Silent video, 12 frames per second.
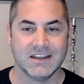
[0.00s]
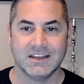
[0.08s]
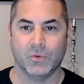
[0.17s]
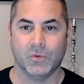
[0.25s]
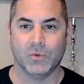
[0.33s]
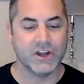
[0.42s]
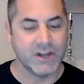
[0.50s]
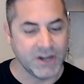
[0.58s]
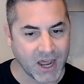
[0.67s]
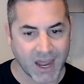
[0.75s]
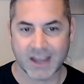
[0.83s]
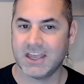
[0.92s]
We're
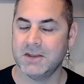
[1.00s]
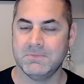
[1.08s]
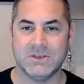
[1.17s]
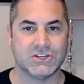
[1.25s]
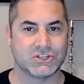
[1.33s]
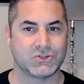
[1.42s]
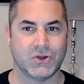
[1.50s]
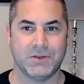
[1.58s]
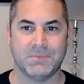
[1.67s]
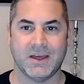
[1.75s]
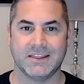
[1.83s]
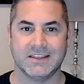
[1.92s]
not going to be destroyed
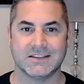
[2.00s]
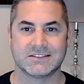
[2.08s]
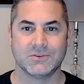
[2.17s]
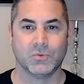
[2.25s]
by this.